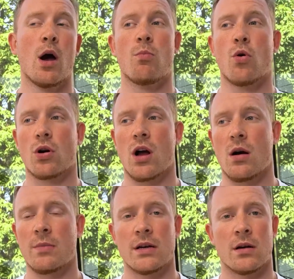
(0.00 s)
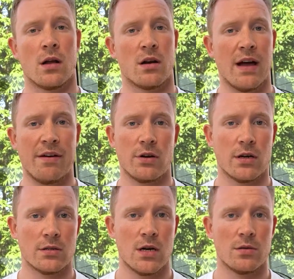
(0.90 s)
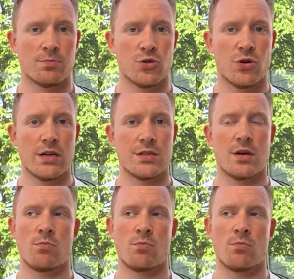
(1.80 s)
more common in a lot of African countries,